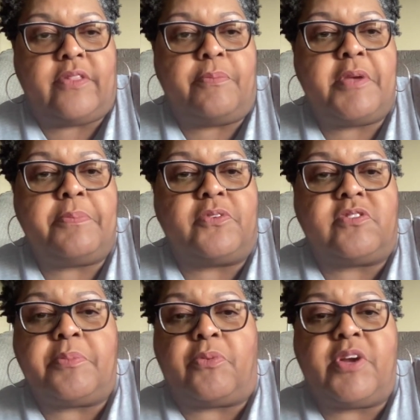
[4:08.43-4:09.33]
The People's
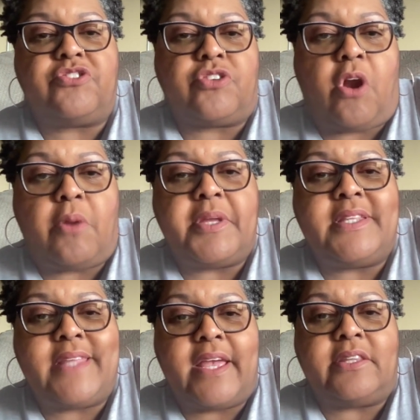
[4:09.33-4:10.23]
Liberation Army
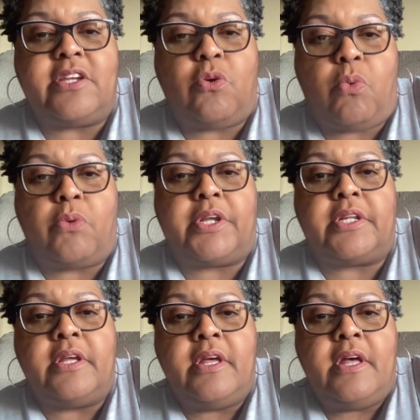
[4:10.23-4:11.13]
daily quoted
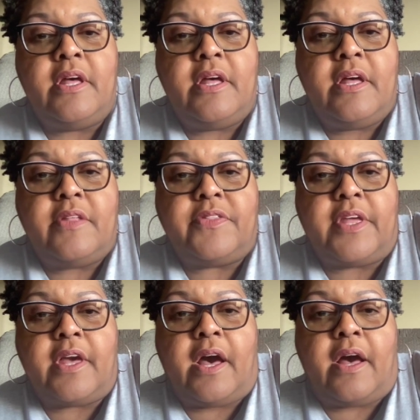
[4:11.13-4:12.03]

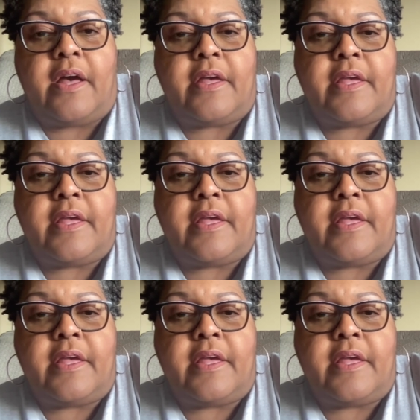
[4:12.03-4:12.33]
the uh,